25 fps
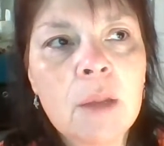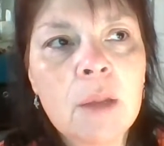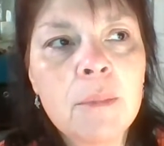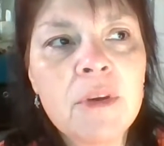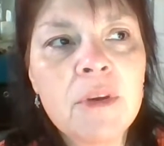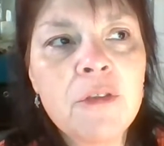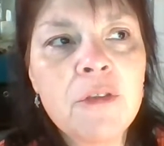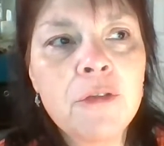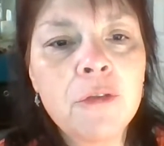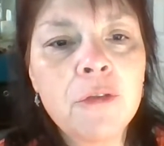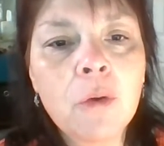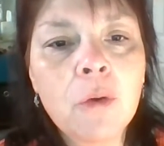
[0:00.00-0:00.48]

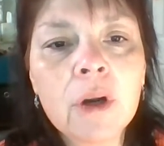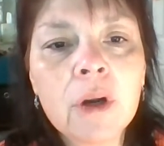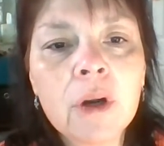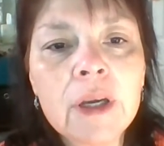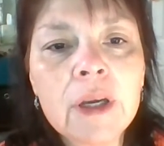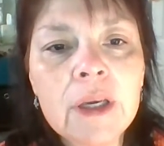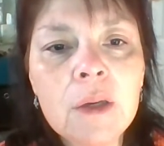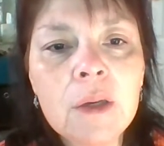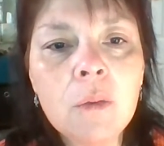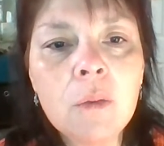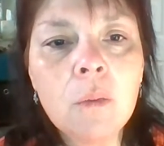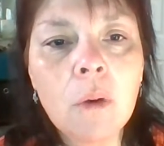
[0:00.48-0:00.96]
Before
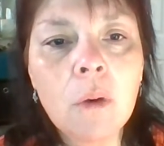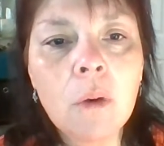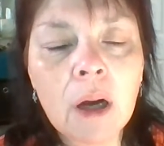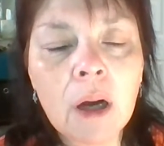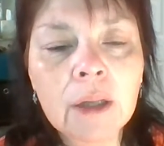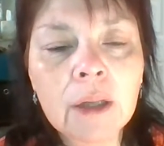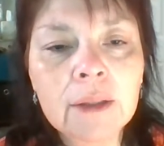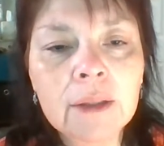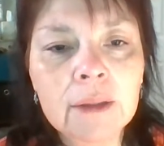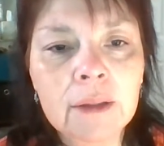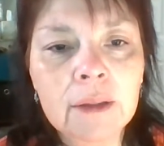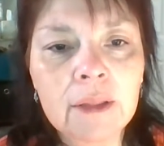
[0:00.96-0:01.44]
he
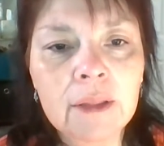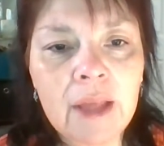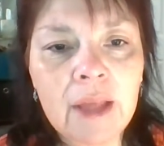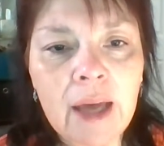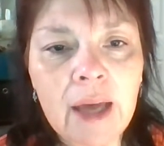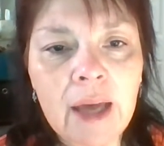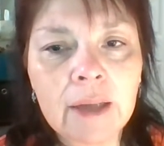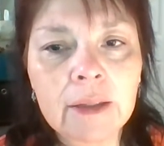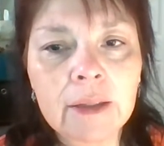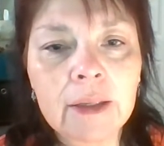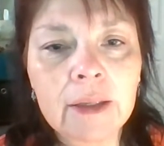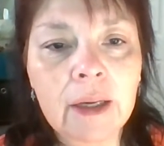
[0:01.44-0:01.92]
walked
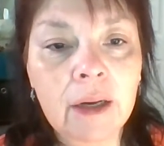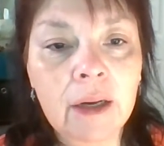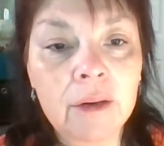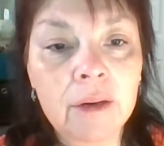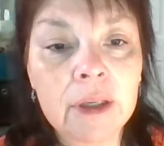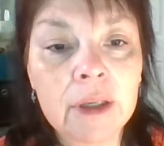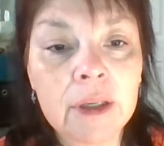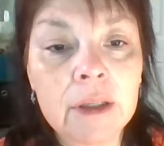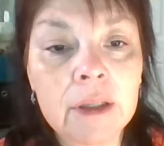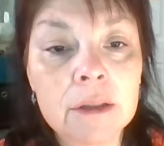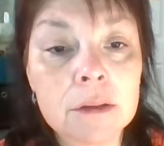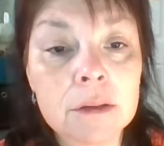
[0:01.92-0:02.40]
that
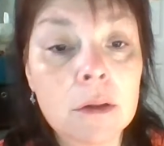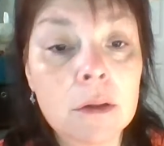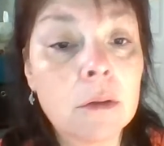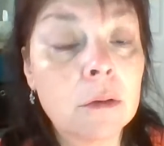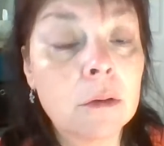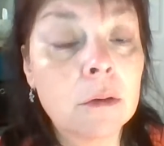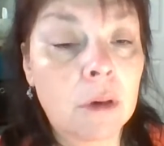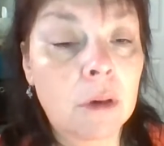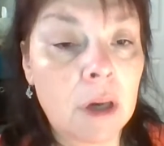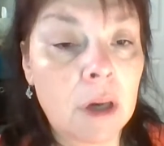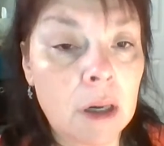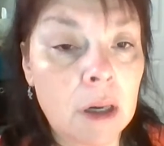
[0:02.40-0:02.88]
carrying his
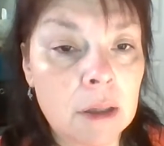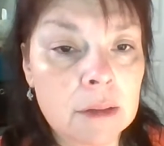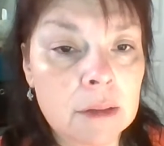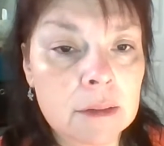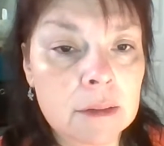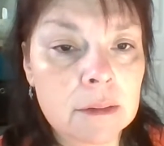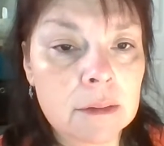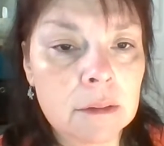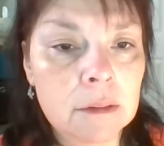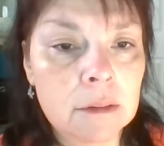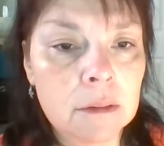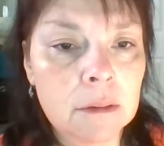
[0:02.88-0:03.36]
own
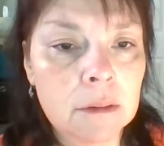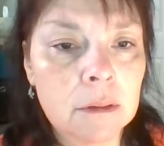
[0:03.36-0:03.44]
cross,